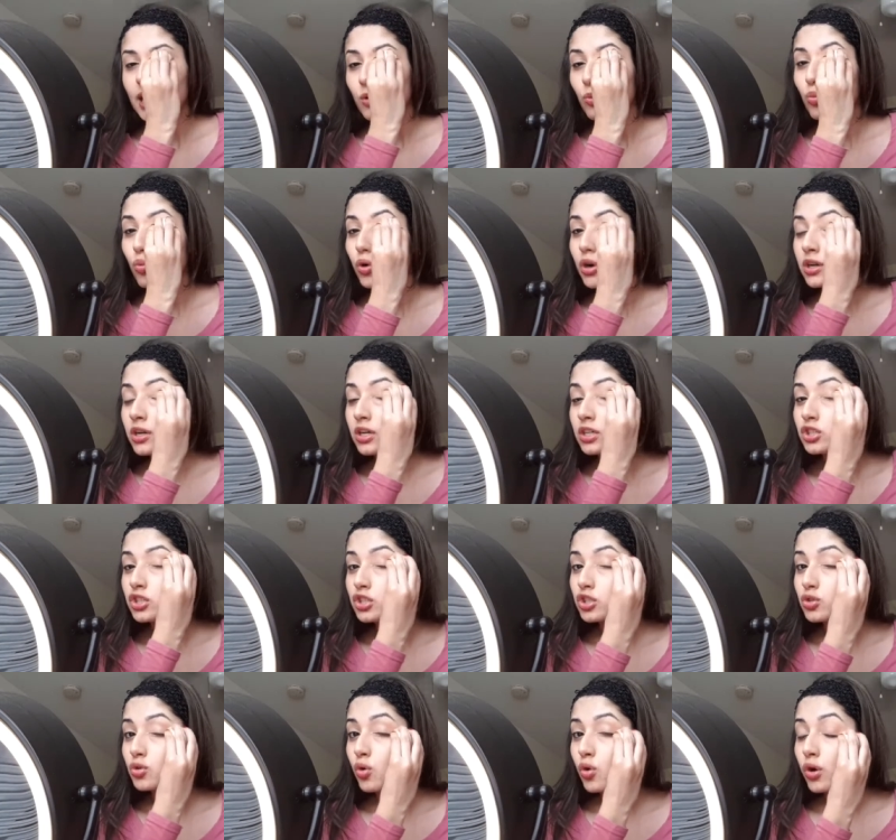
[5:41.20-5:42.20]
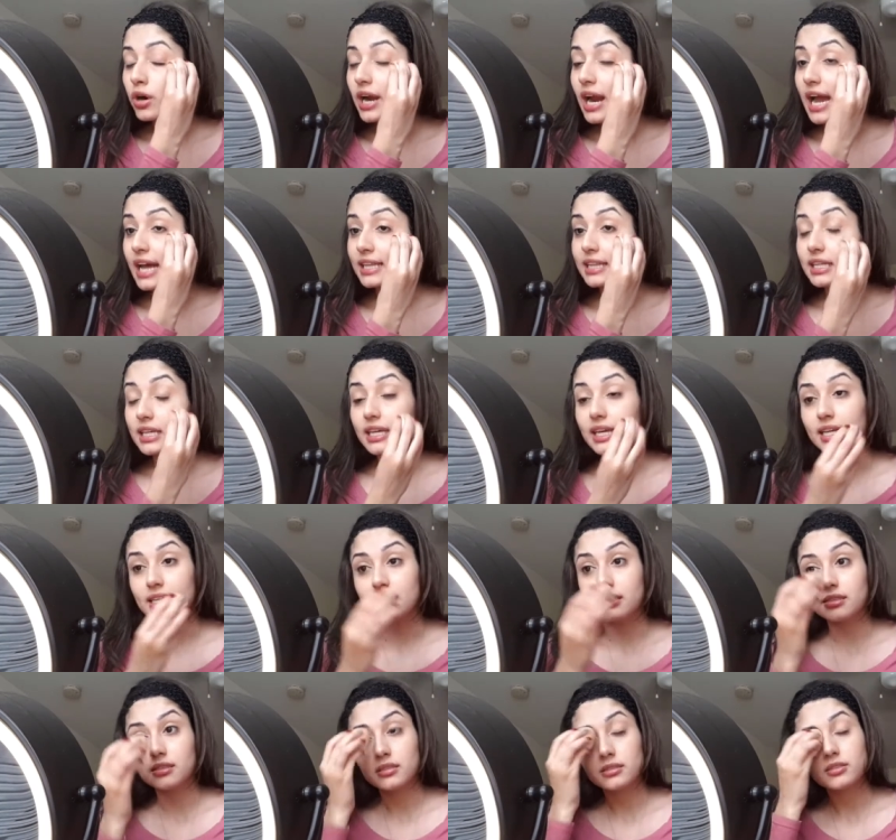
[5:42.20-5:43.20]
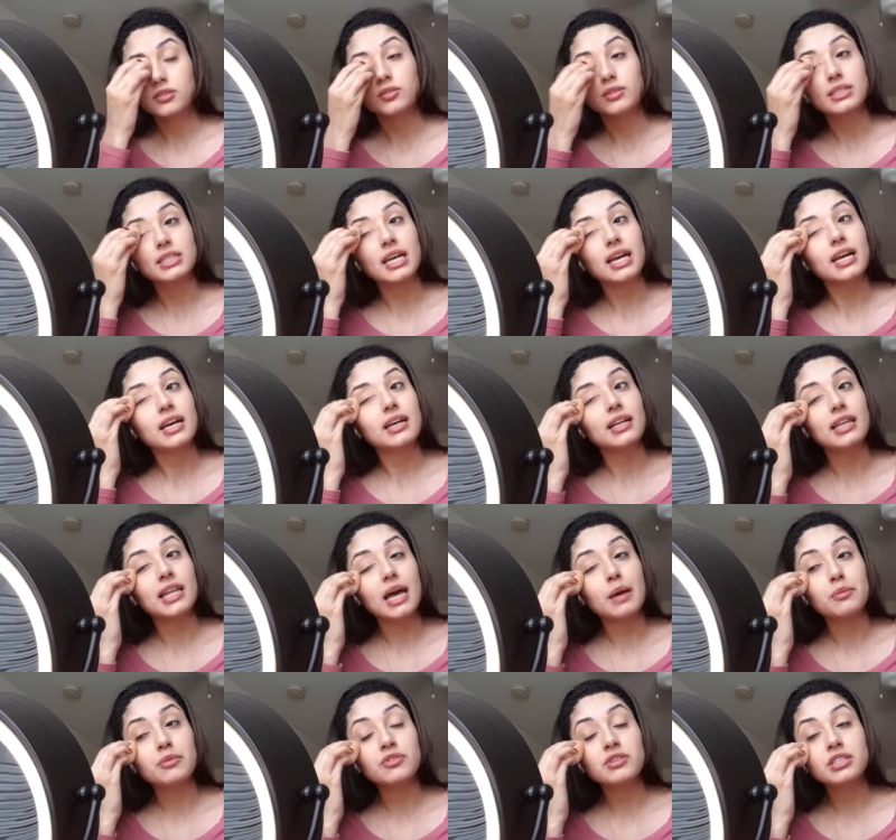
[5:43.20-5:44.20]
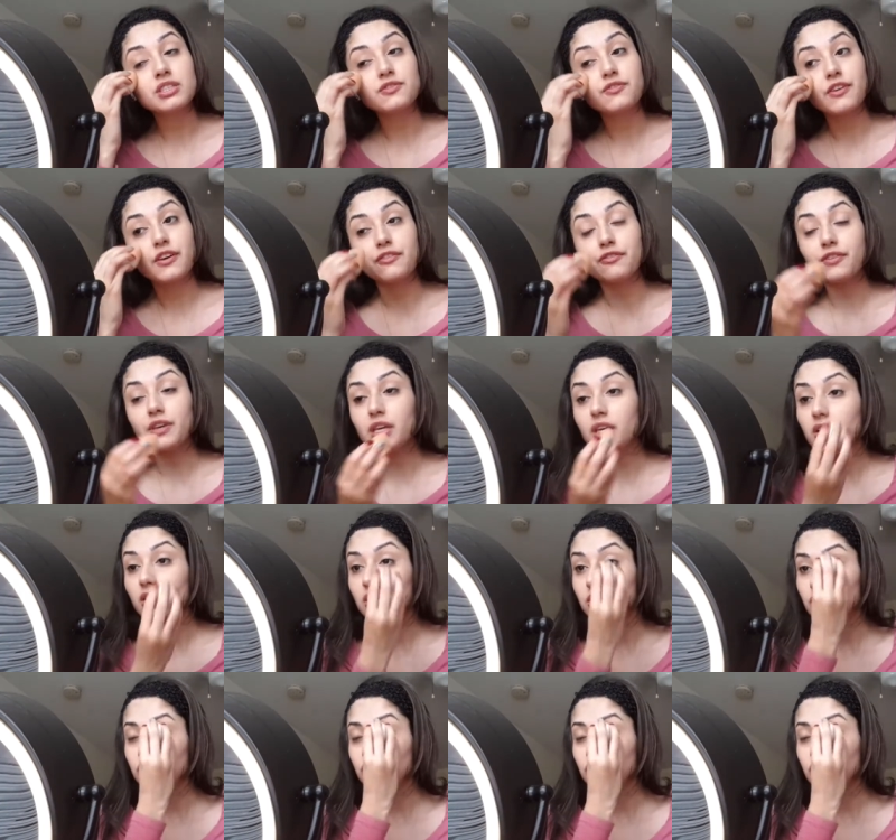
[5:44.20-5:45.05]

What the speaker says: 1_ at the end. So it's Glamorous Feffy_.